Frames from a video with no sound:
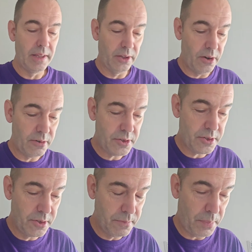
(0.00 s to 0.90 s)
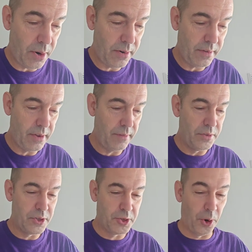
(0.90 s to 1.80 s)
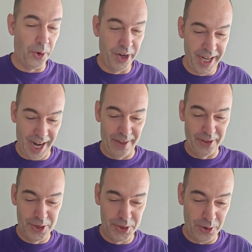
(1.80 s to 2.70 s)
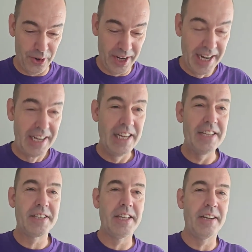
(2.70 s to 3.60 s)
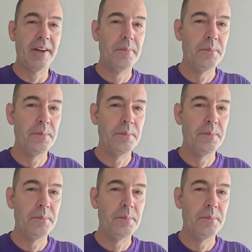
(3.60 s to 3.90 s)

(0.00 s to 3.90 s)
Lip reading: the long part of the story and the short is that